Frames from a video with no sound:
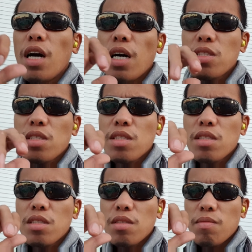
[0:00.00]
I
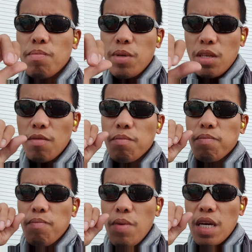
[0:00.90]
believe
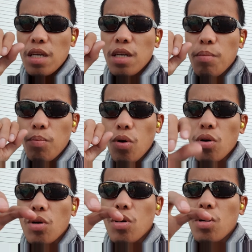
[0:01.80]
making a
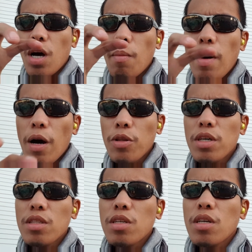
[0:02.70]
book about it